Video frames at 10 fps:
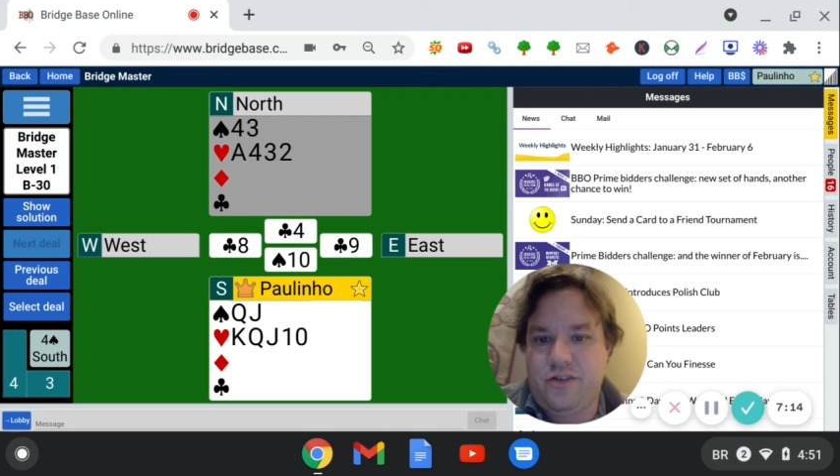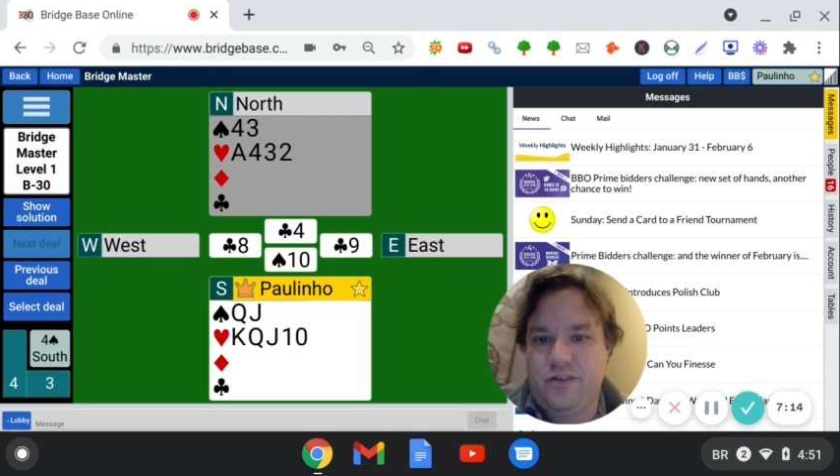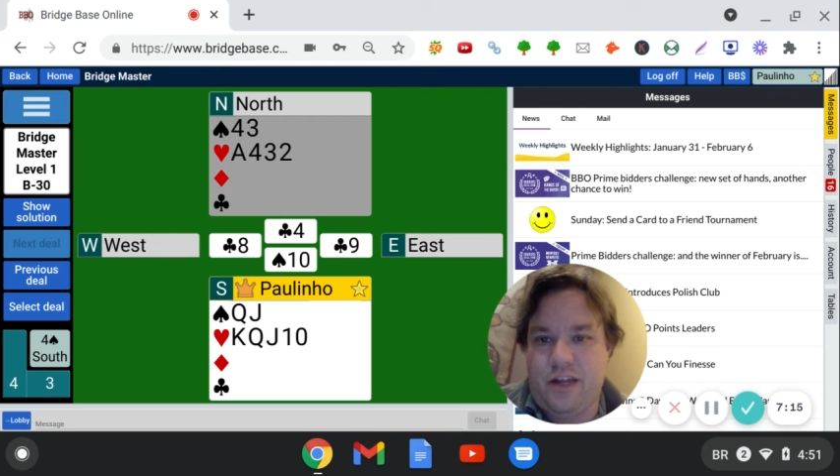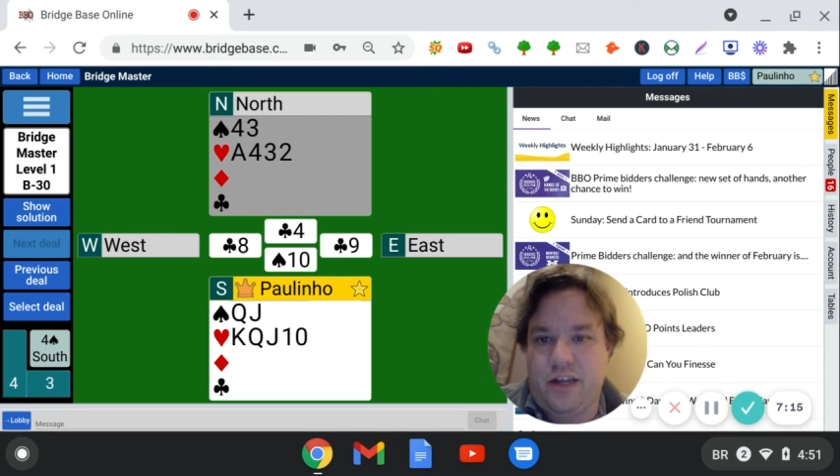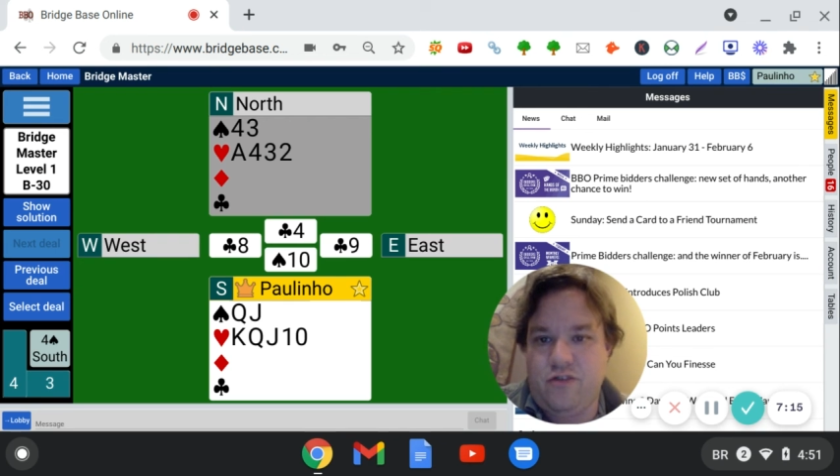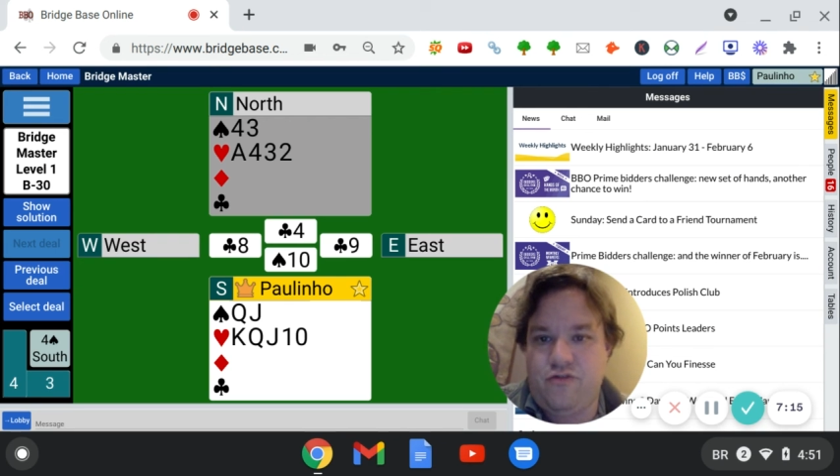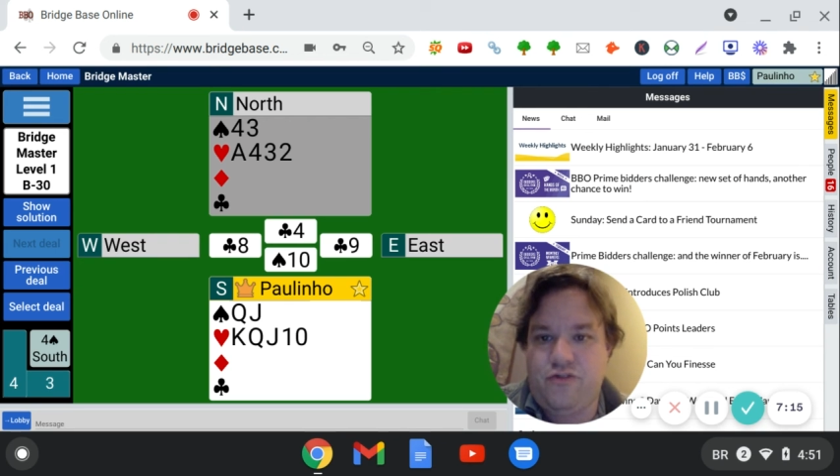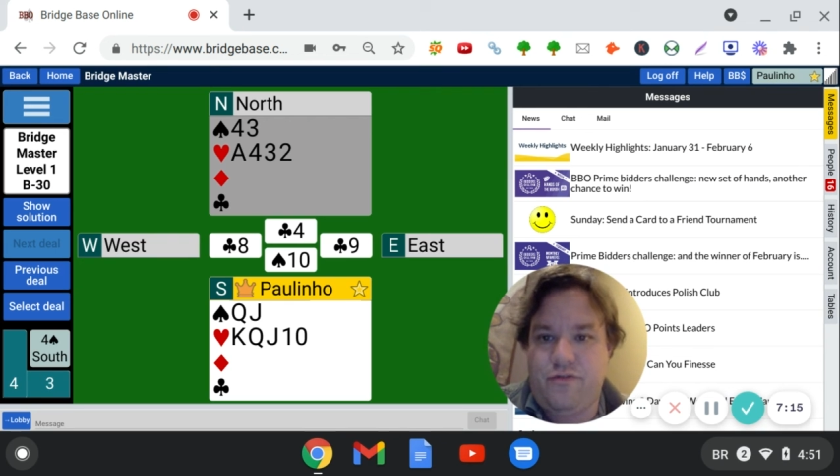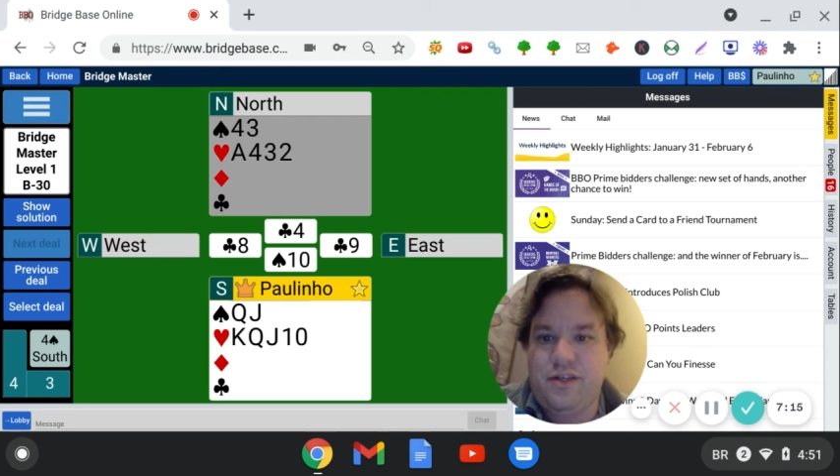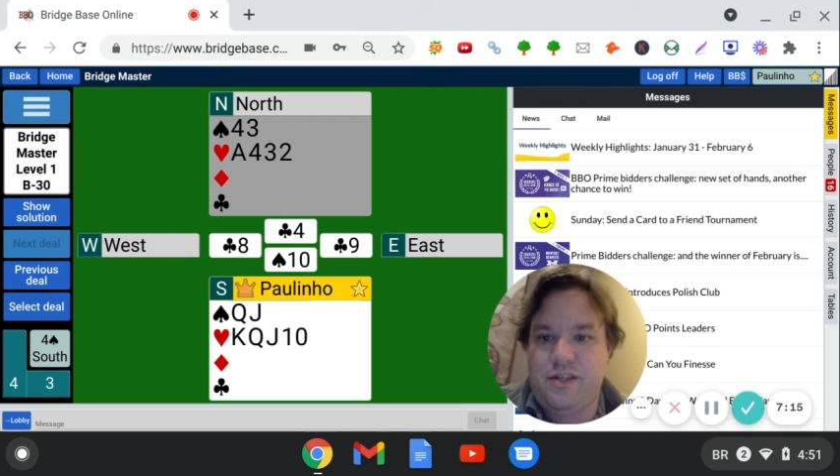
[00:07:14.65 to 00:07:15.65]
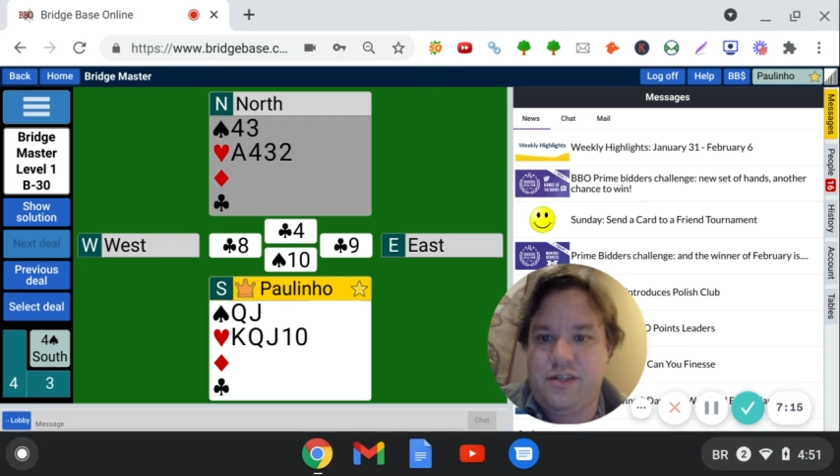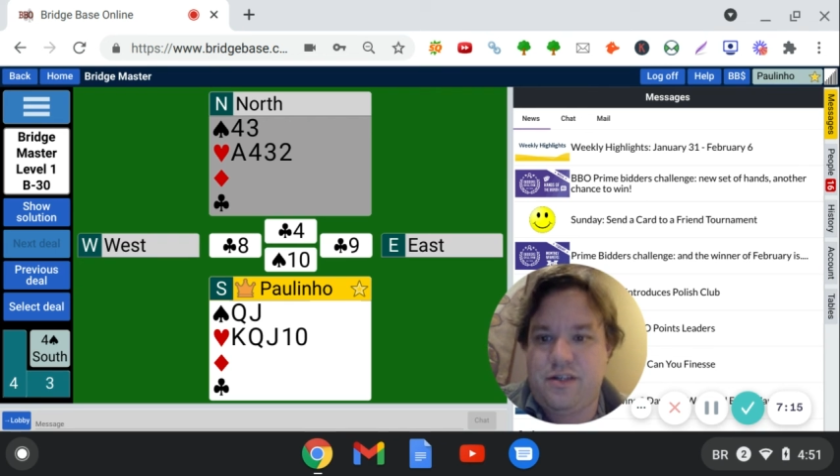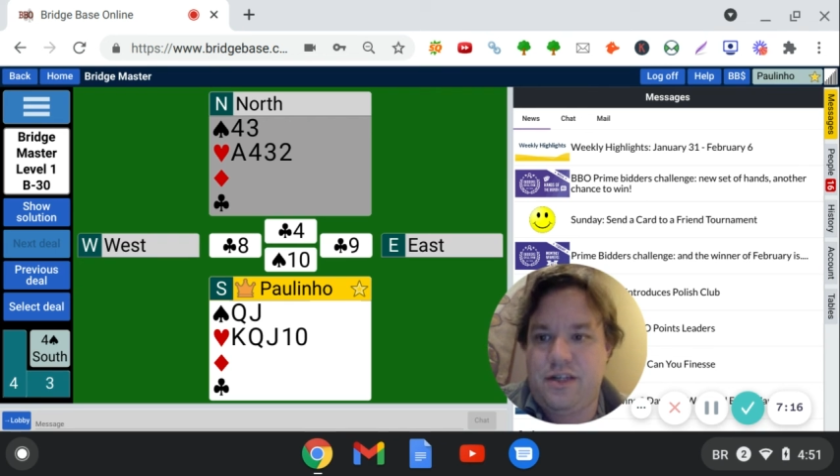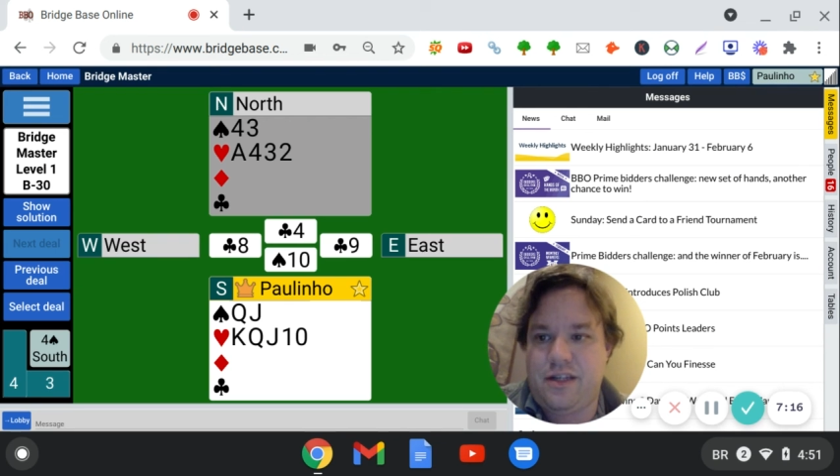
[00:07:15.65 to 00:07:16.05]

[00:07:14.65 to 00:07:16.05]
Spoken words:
to get news of this